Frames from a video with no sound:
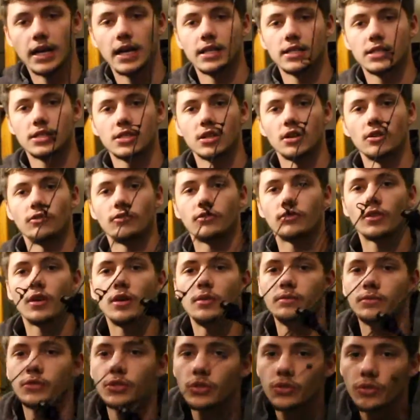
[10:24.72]
guys, so
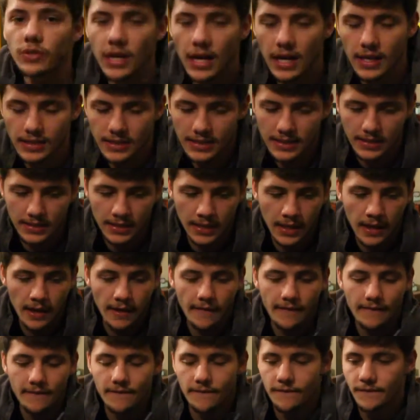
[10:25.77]
from
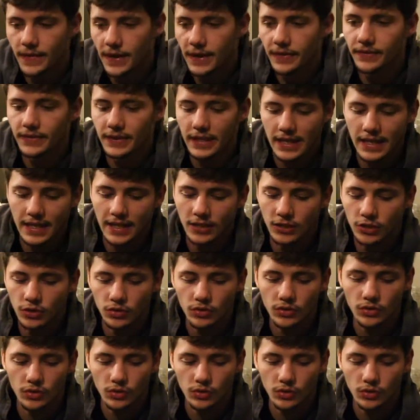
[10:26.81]
2015 to